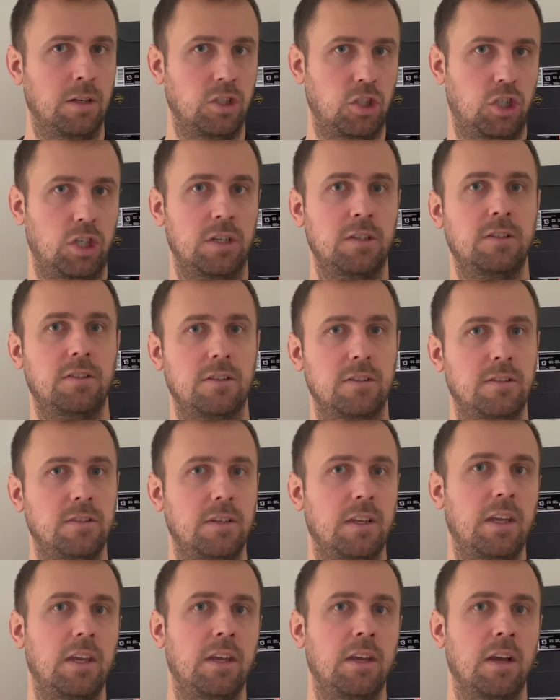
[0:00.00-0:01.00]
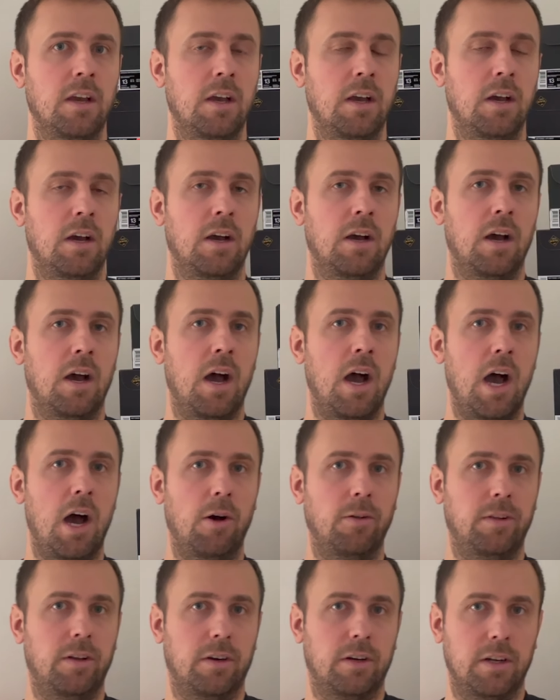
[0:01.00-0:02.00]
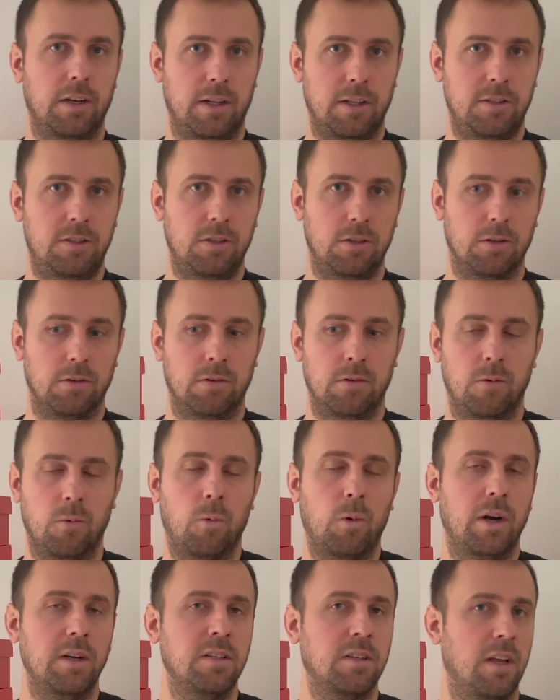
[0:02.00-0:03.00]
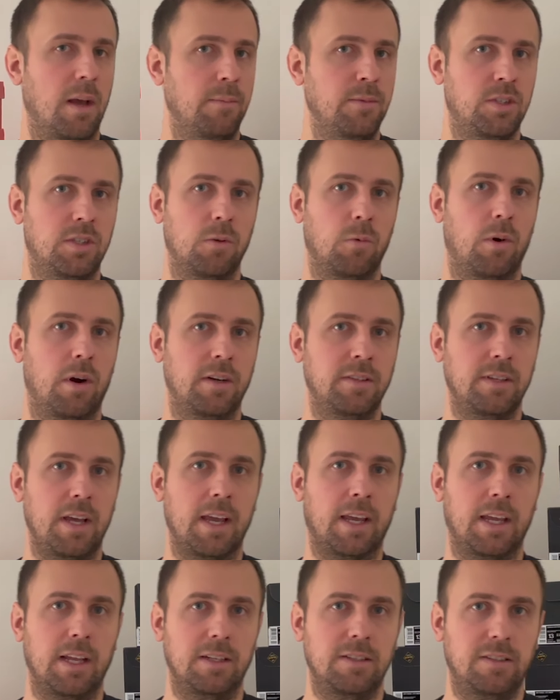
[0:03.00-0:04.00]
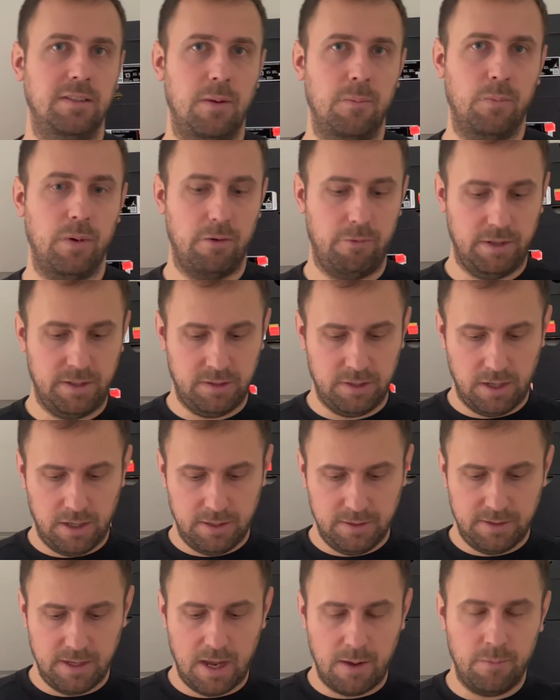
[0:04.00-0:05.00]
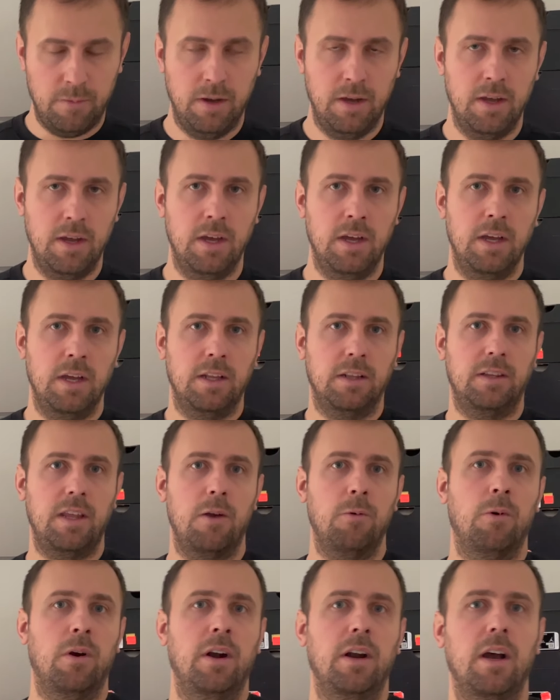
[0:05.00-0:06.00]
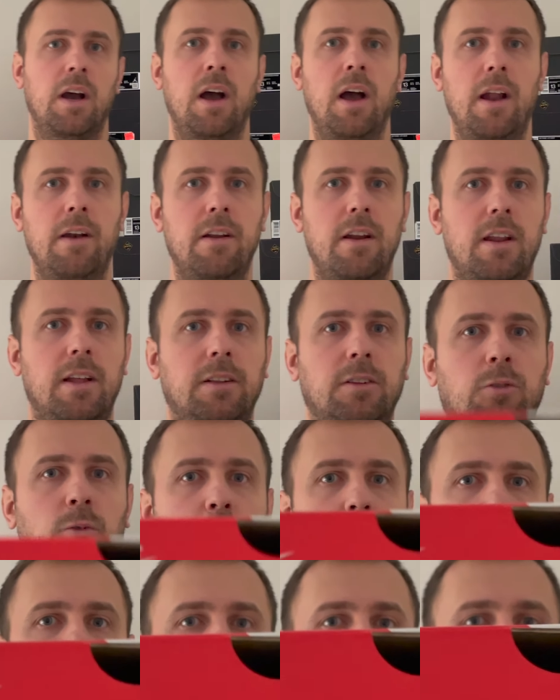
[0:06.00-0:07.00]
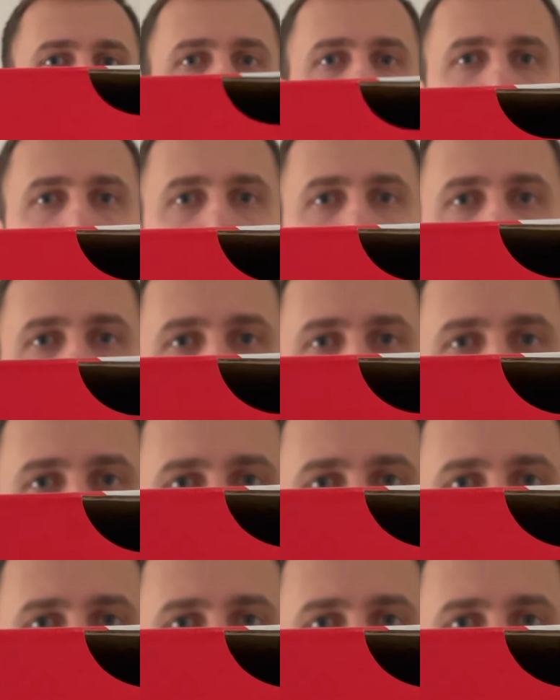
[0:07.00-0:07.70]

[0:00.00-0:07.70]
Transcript: just to see how they're gonna do. Worst comes to worst, I can simply return them. They were $120 plus an